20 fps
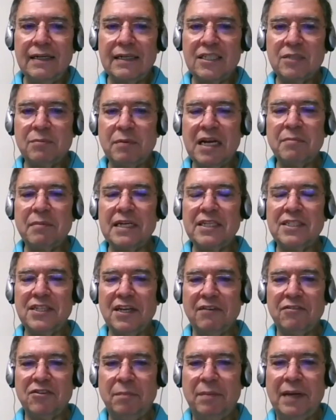explain
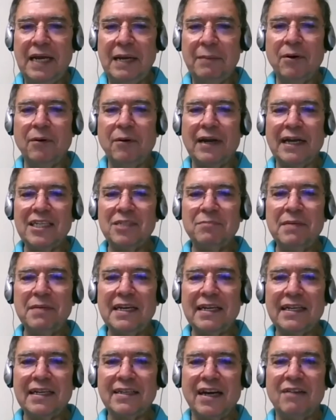myself to people when I speak
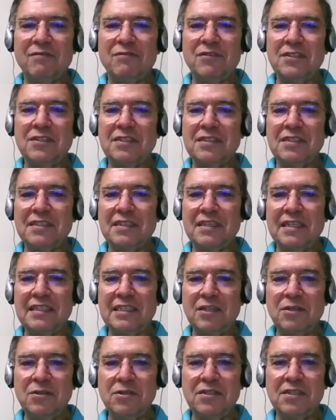at conferences and they
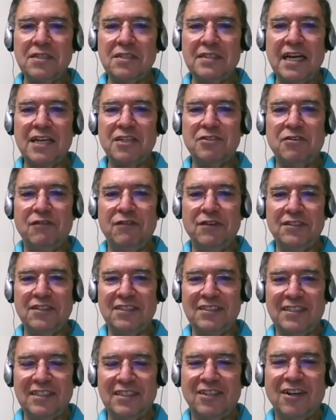say, who's this
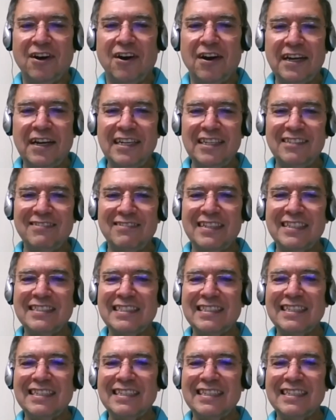astrophysicist talking to us?